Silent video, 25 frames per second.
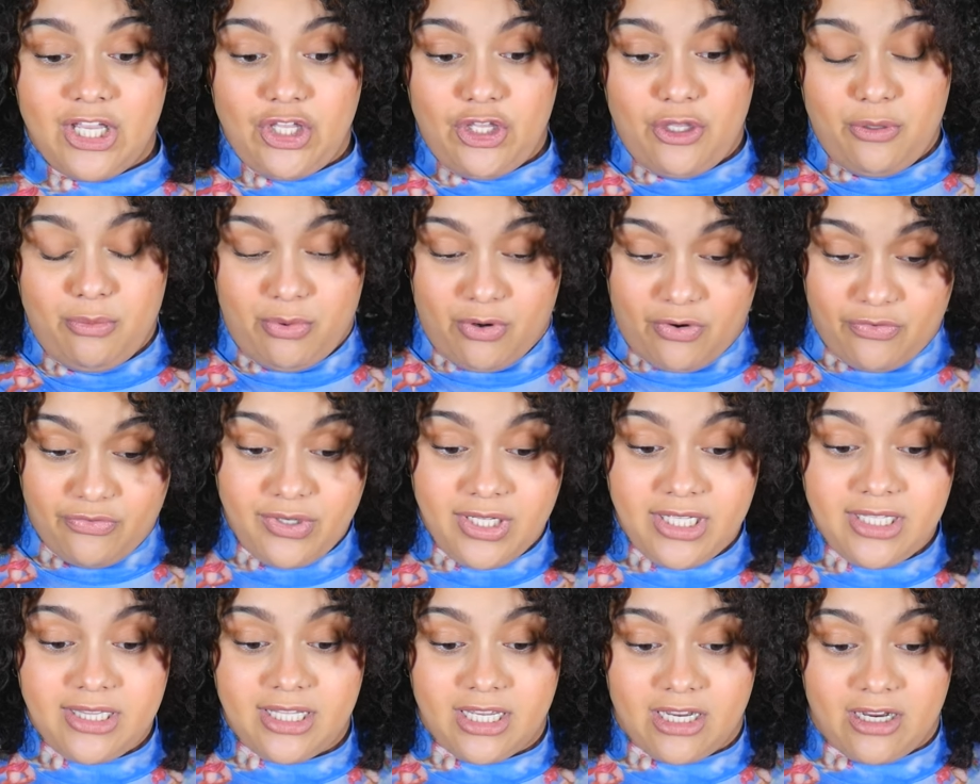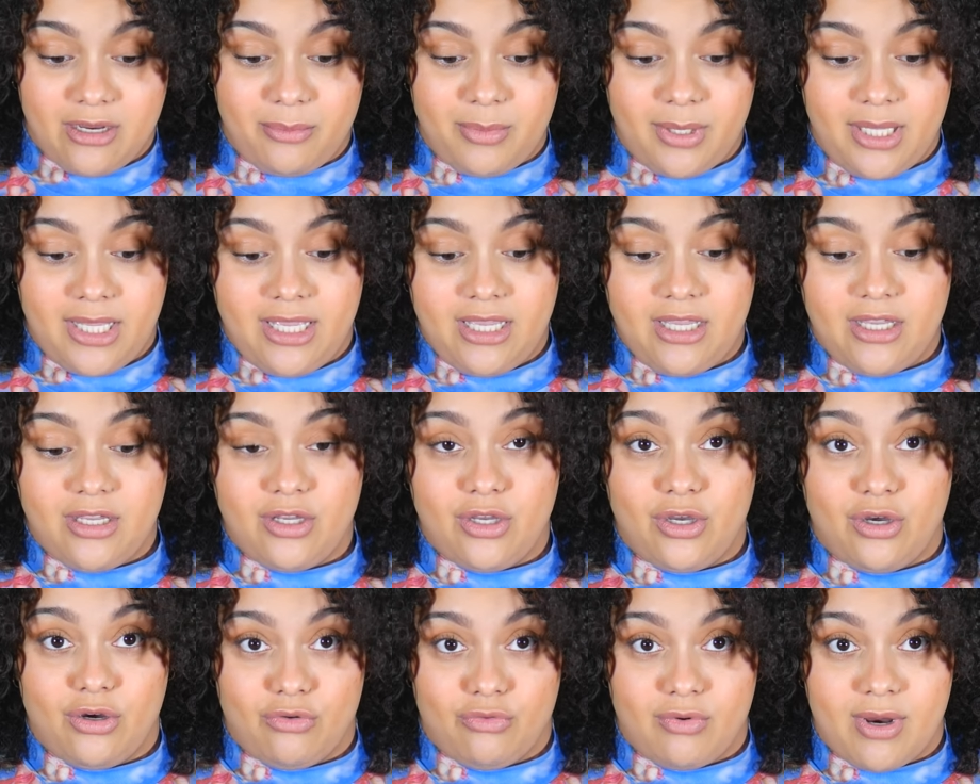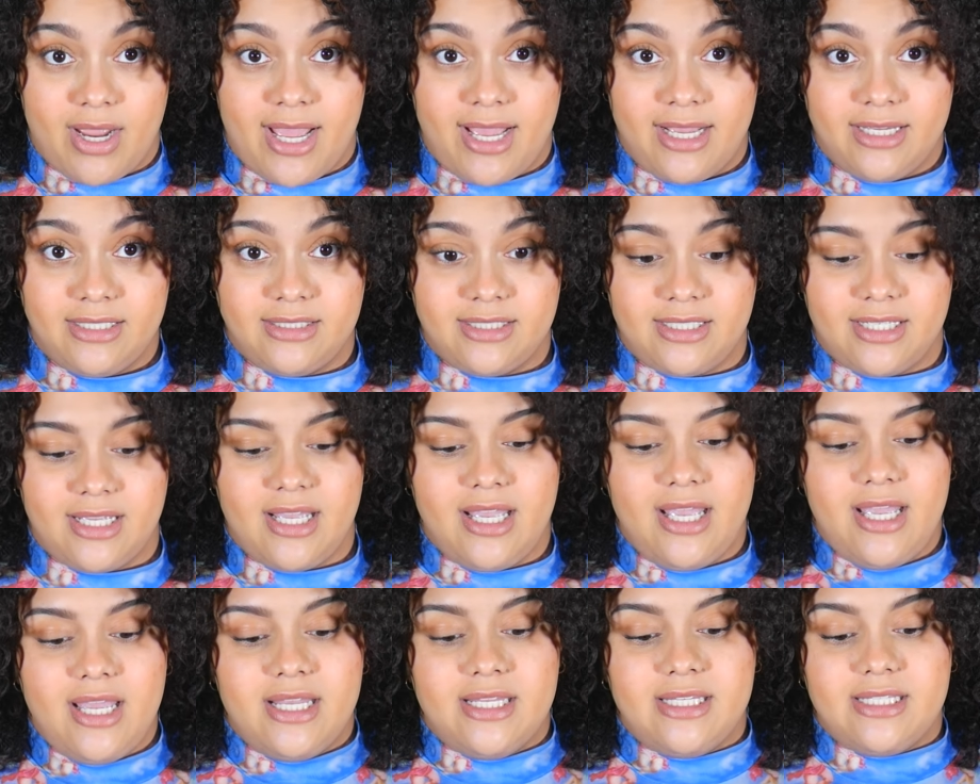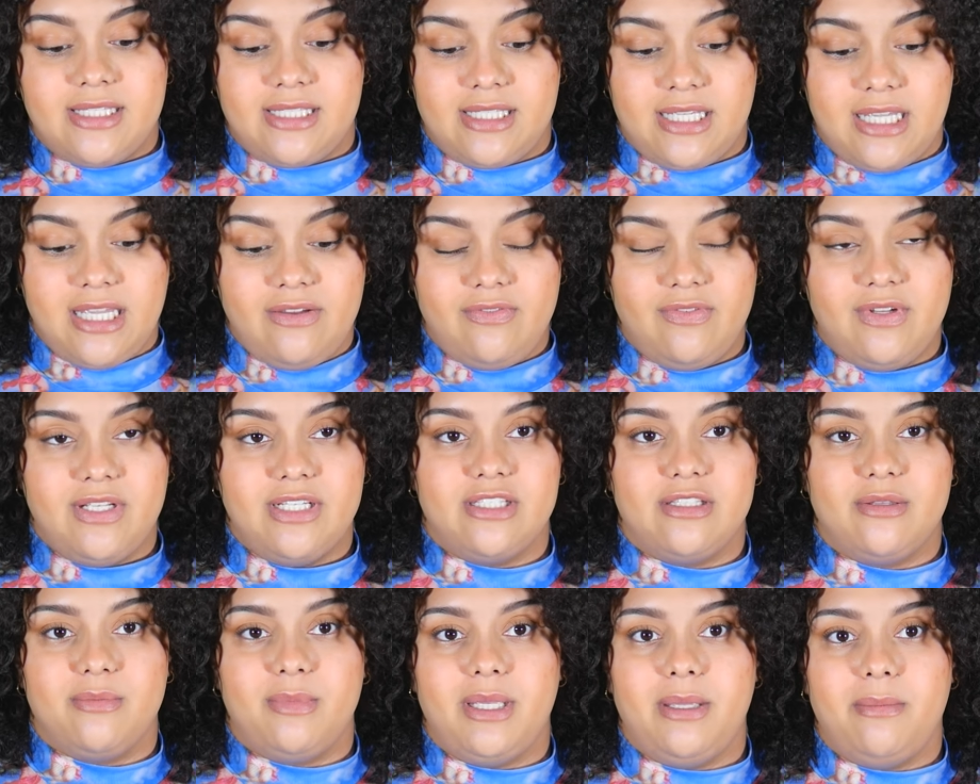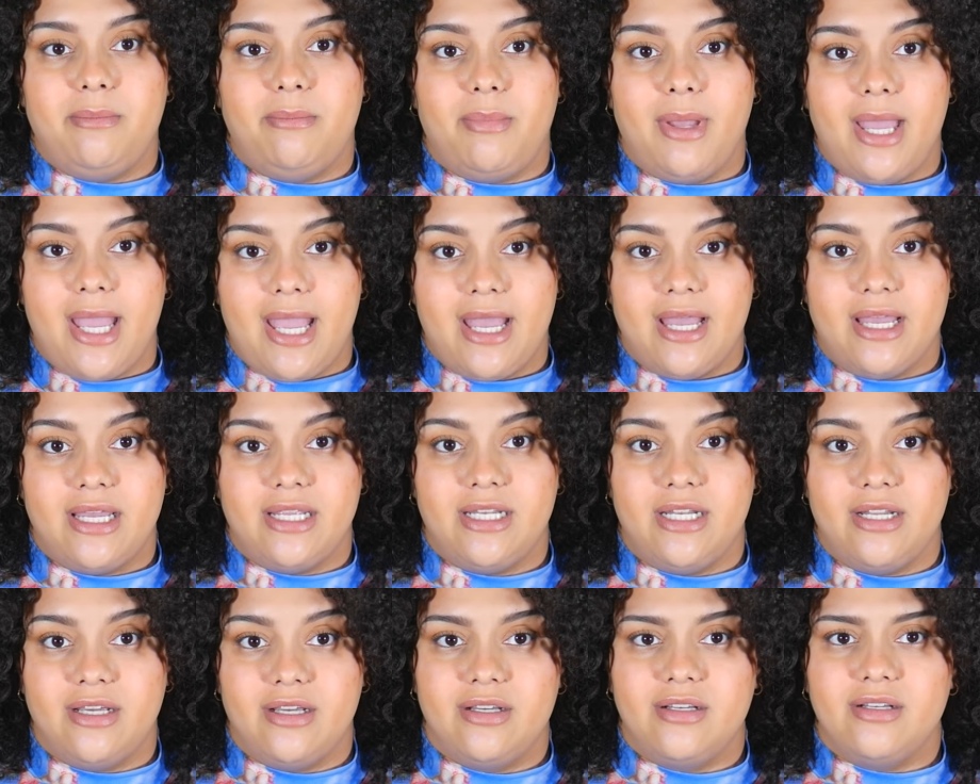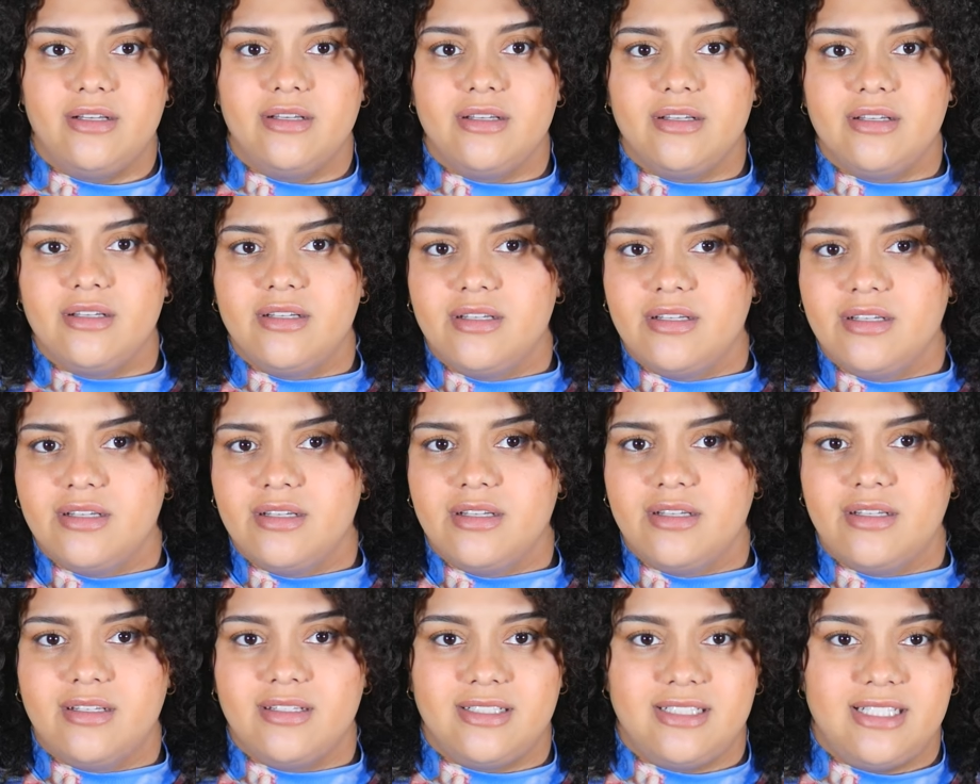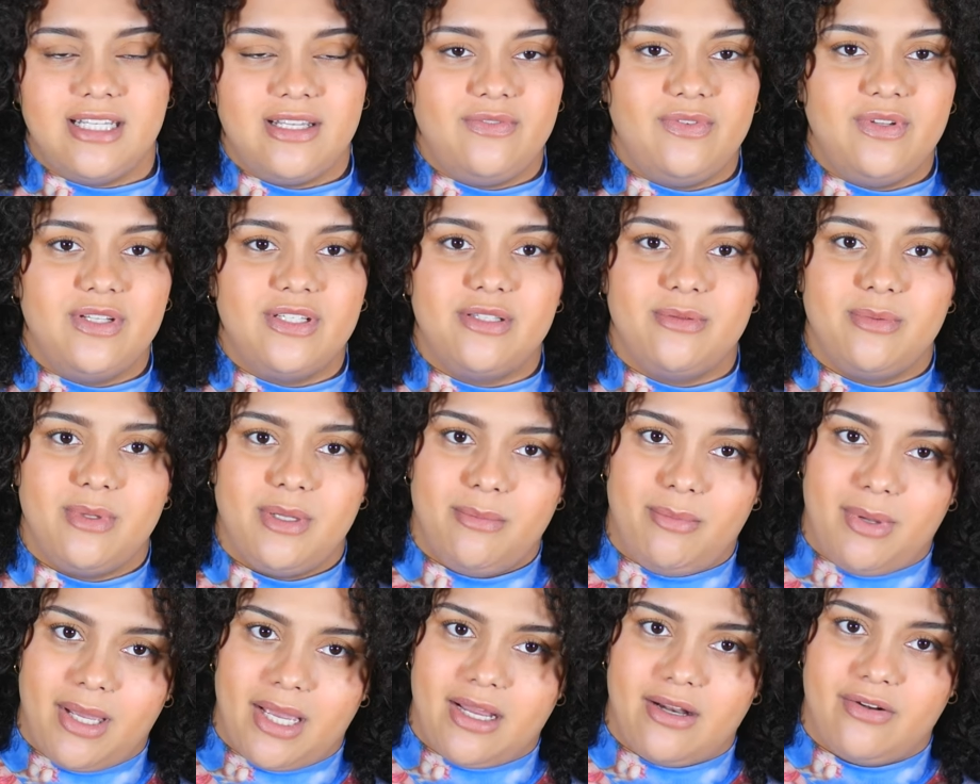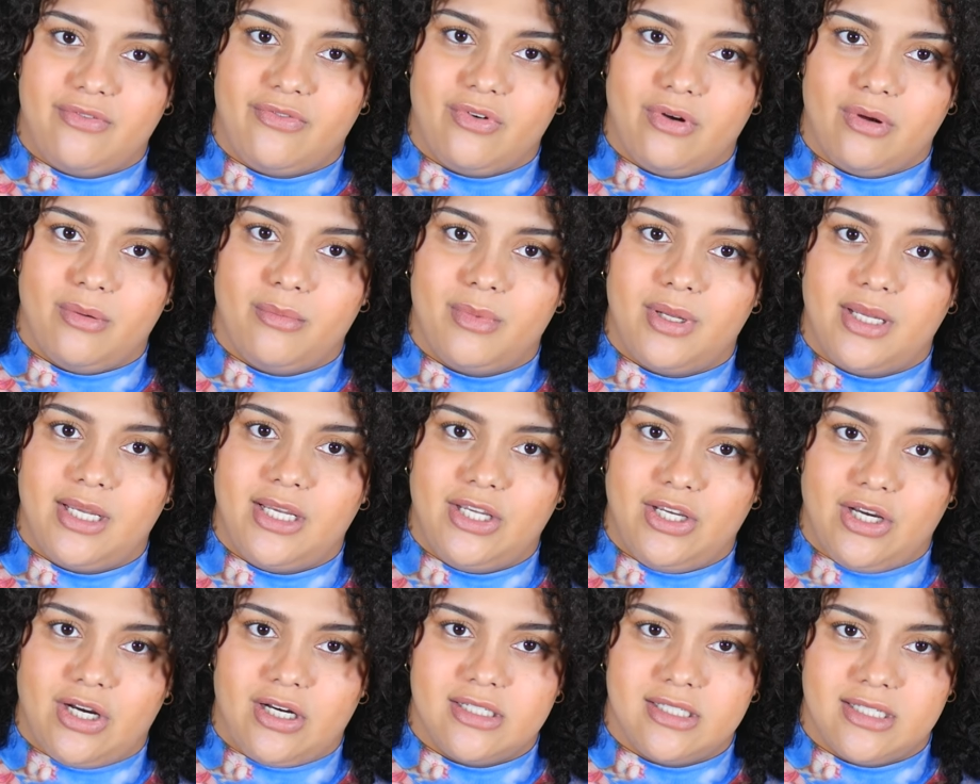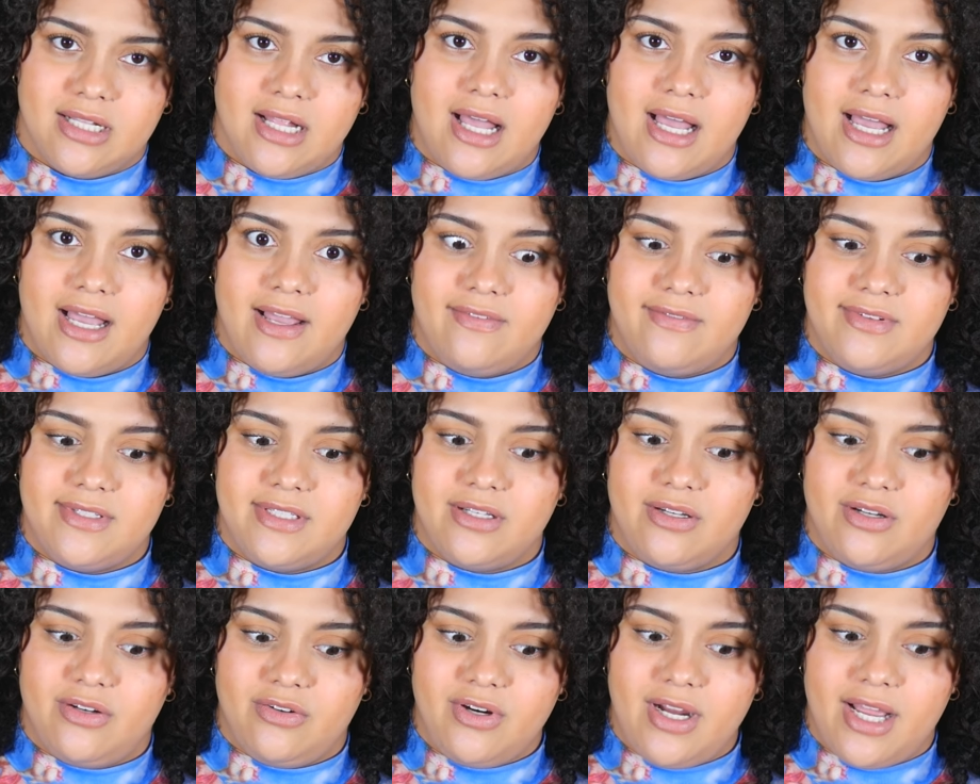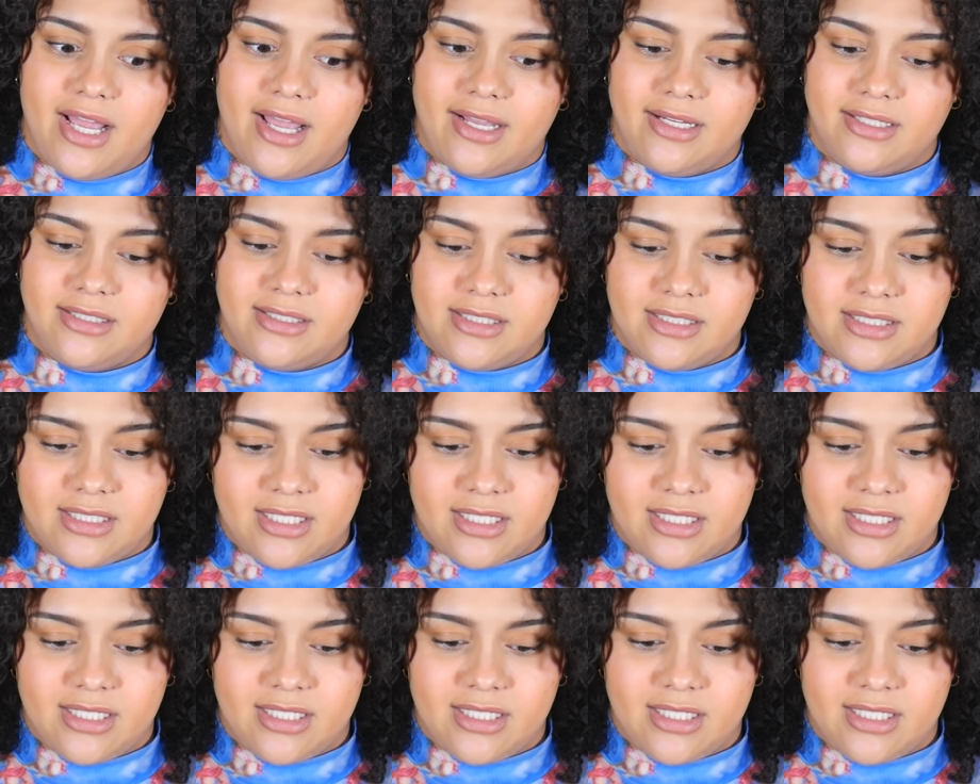You both need therapy, correct. Steve needs to be banned. Steve needs to be banned from y'all's lives, correct.